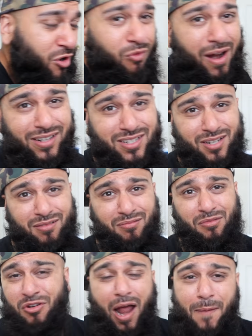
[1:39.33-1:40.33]
you're right.
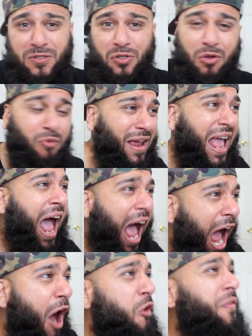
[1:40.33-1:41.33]
You're absolutely right.
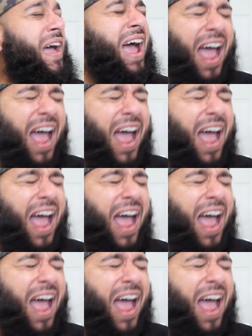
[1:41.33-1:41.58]
How the